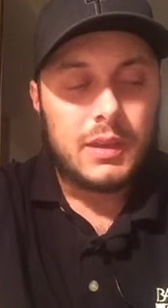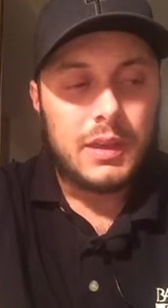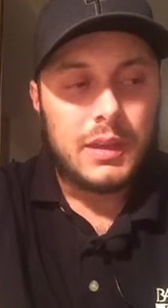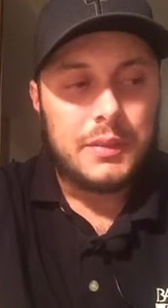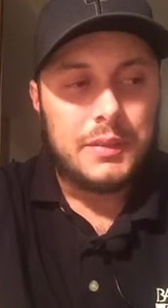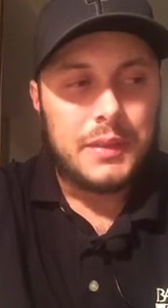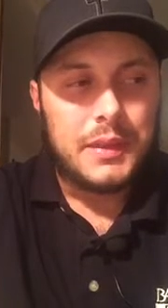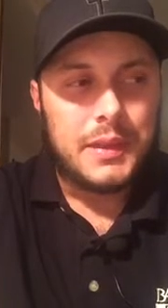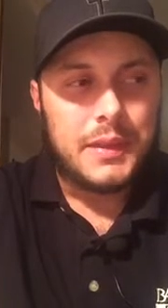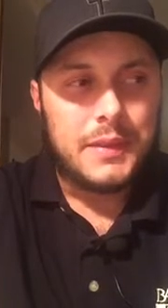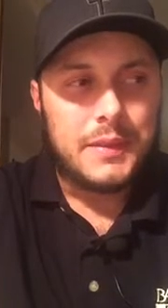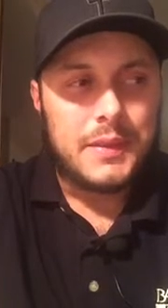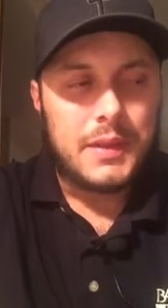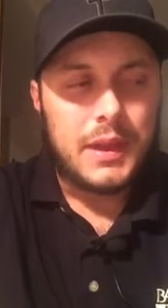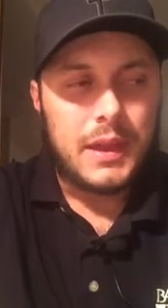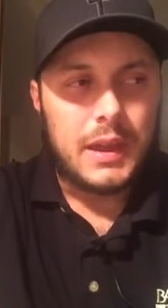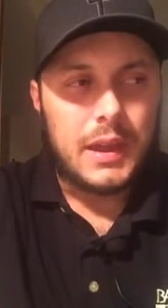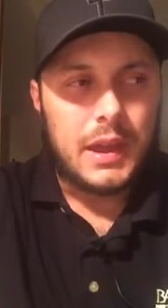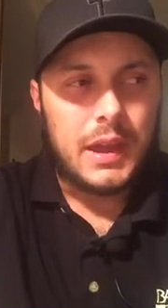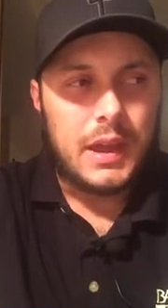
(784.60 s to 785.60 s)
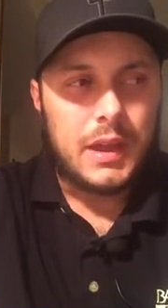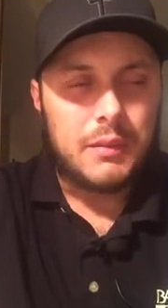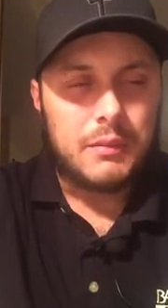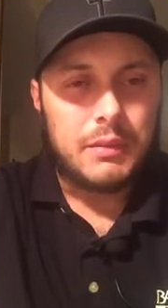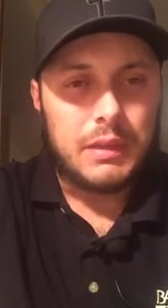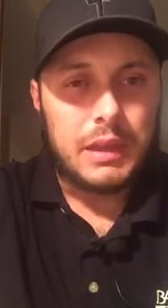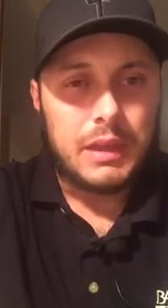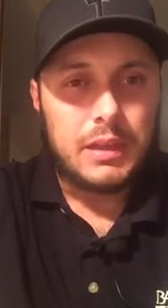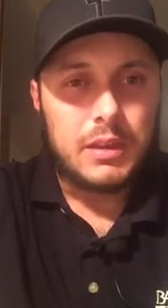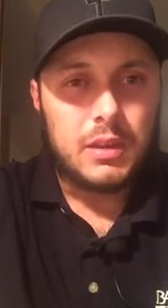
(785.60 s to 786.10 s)
and then I have
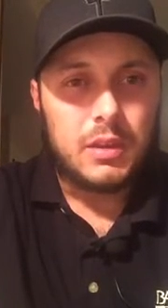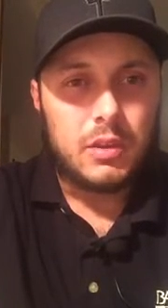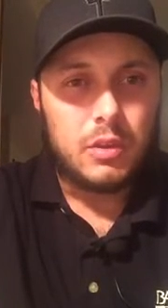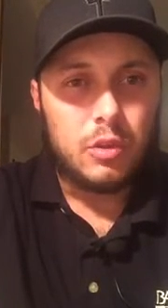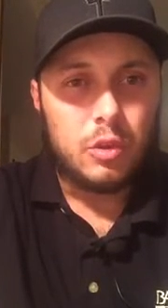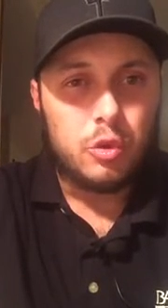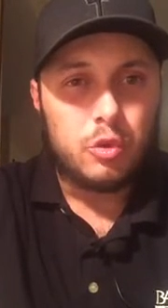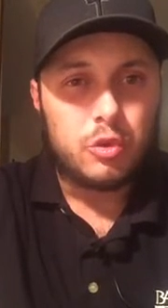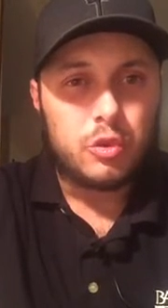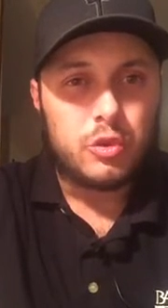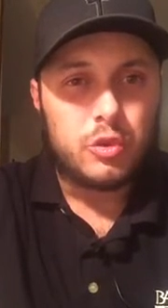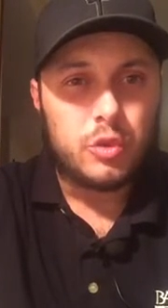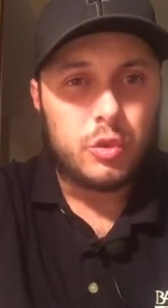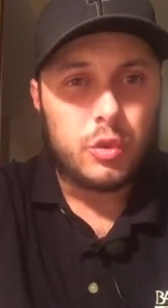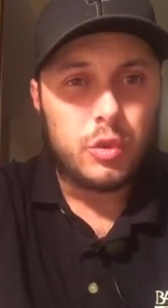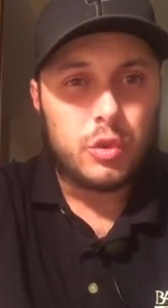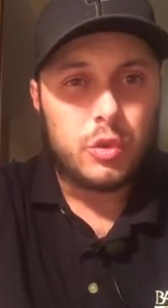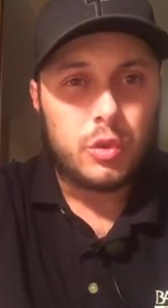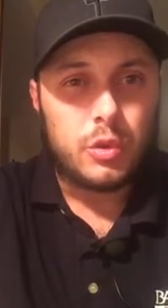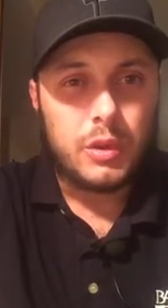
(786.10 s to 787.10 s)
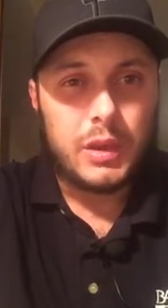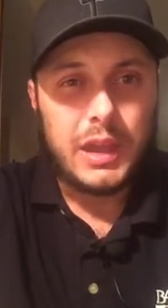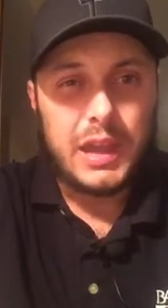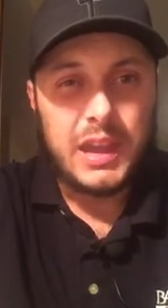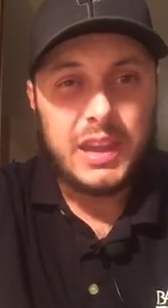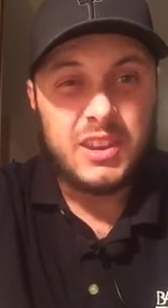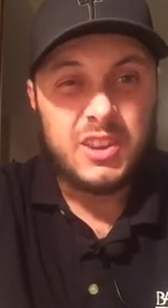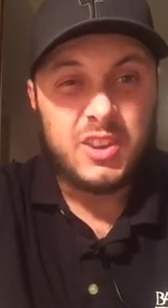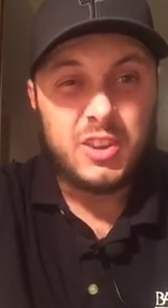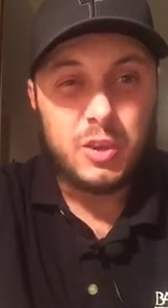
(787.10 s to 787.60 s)
like Nutraceutical
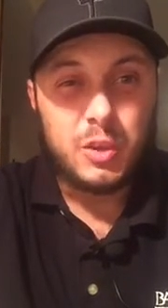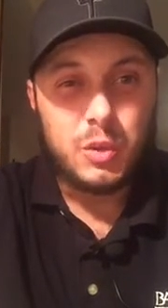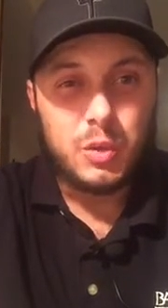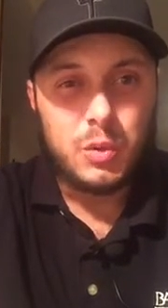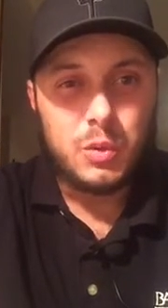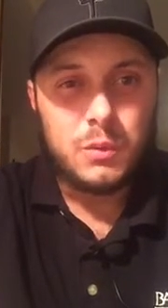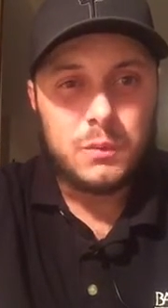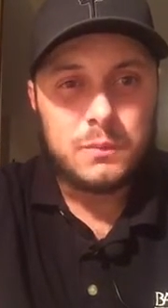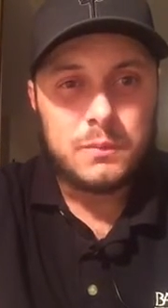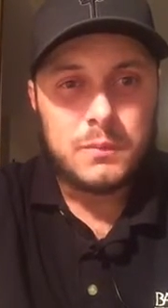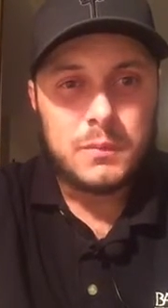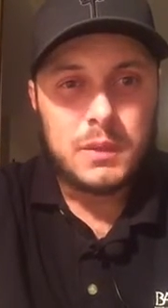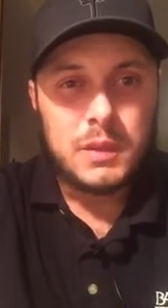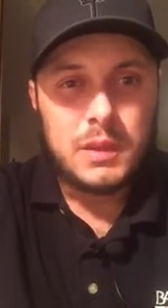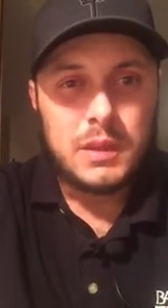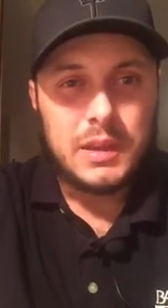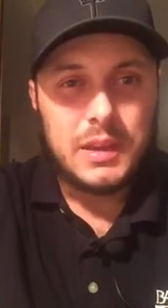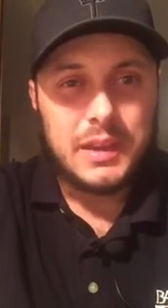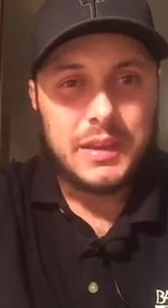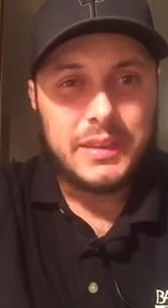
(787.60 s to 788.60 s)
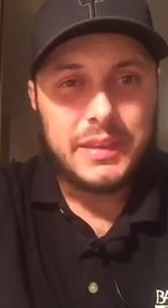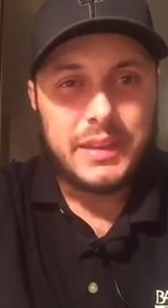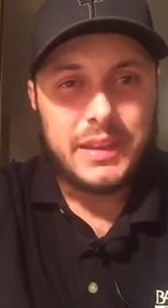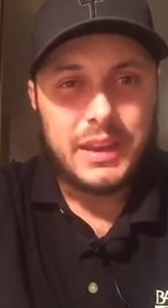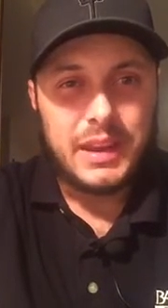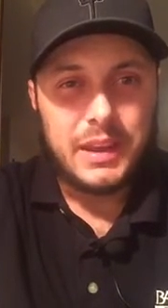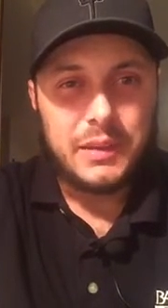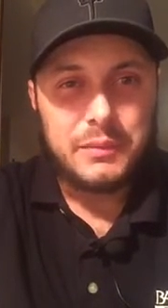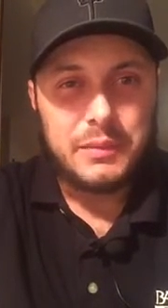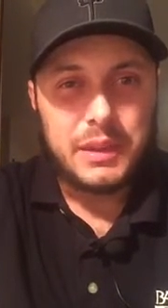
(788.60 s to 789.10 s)
NU, and then
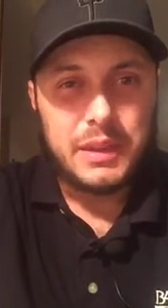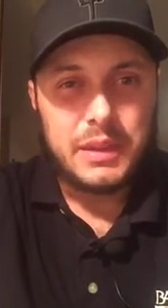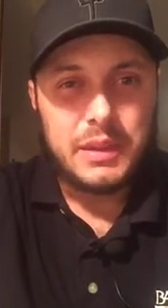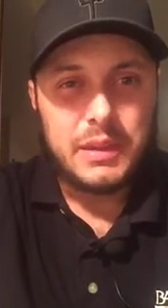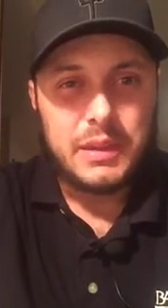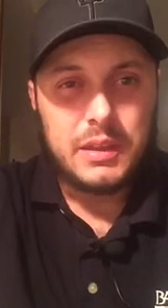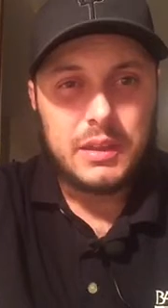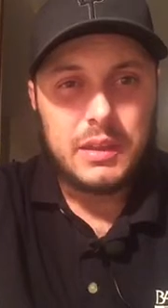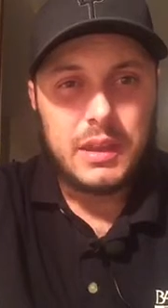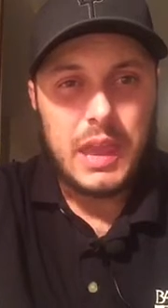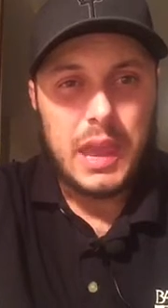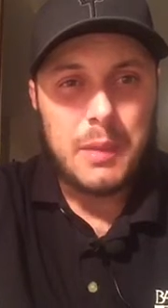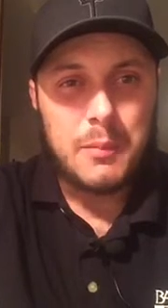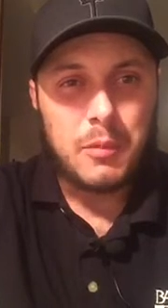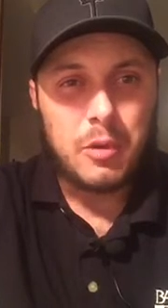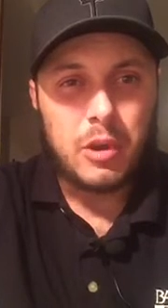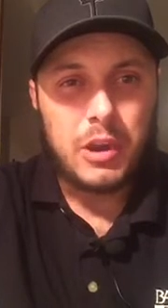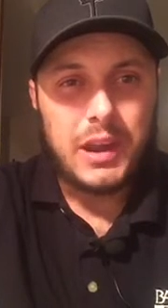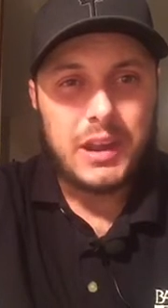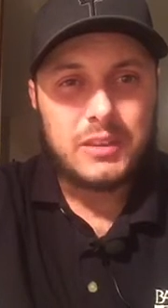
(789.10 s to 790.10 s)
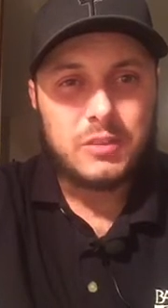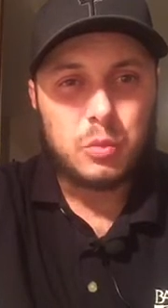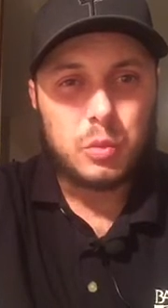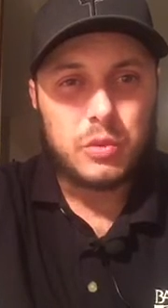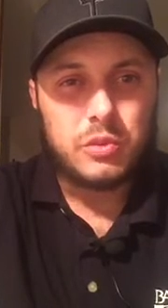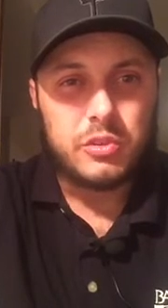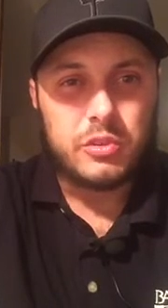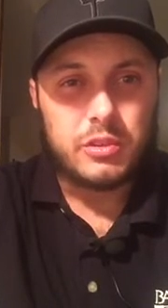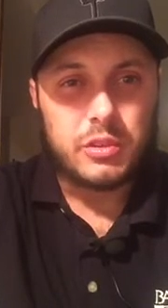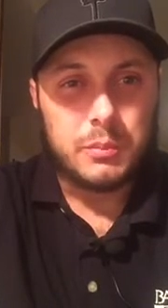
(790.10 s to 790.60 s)
I have like MRS,
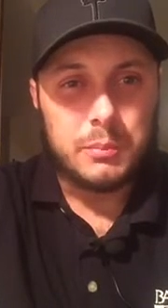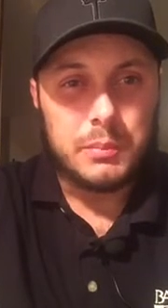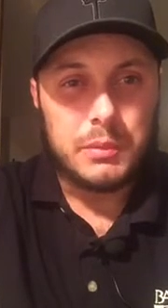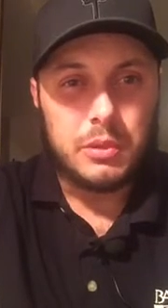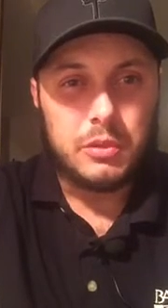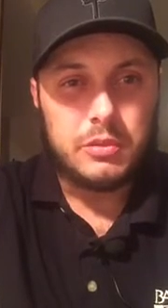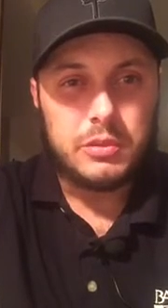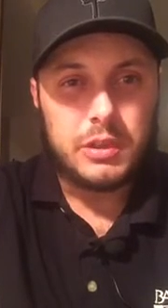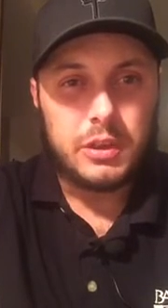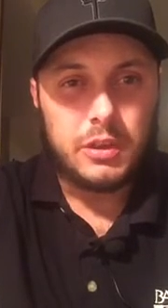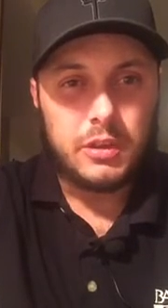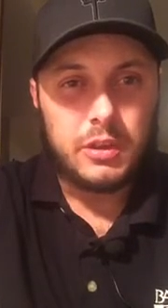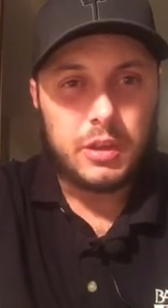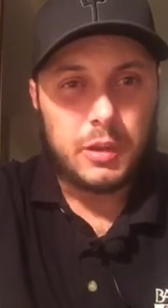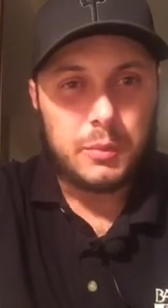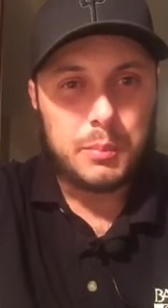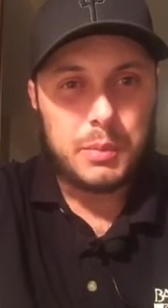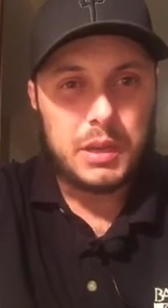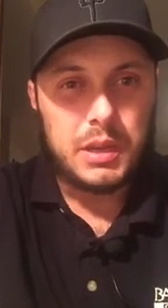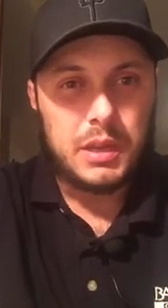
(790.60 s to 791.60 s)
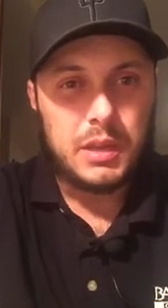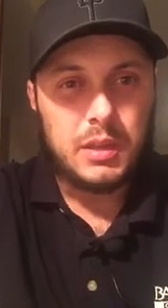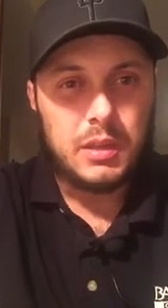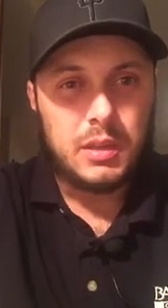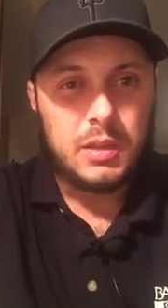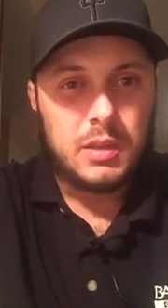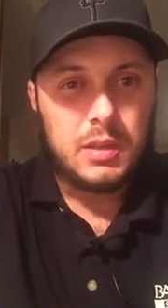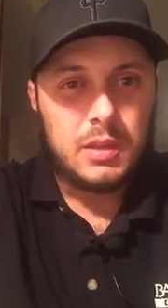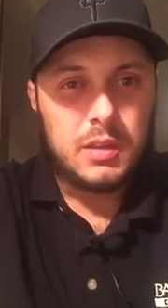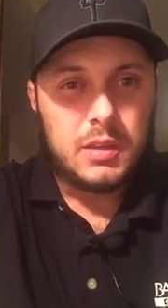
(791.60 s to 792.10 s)
which is a military company.
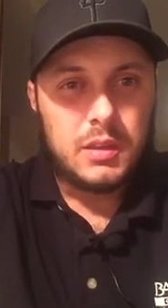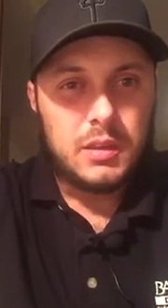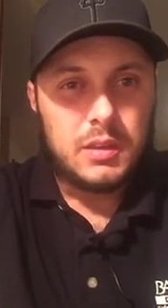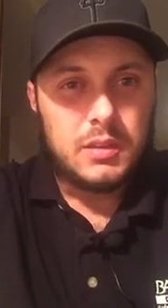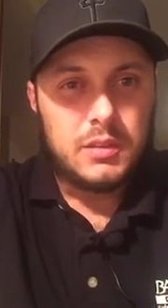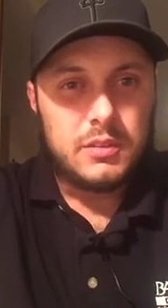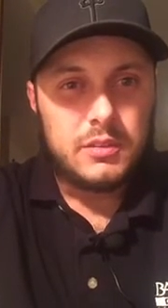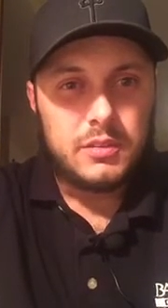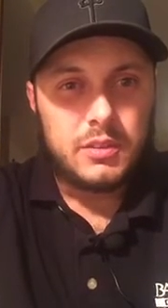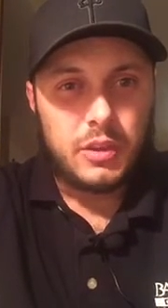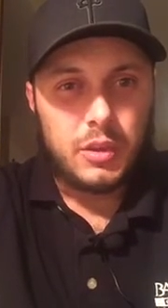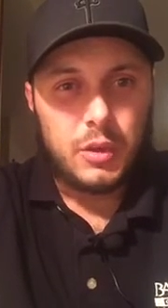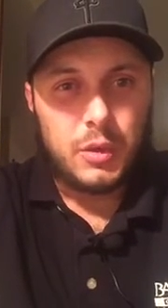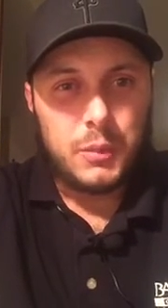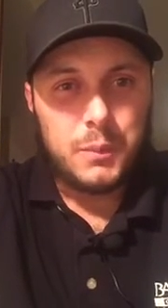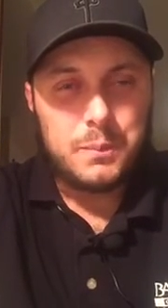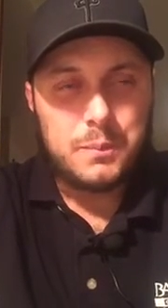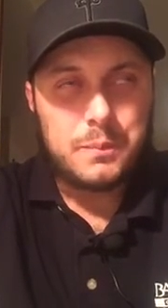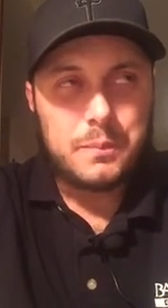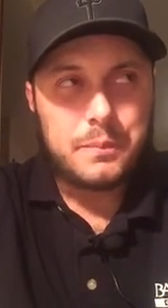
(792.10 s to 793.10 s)
So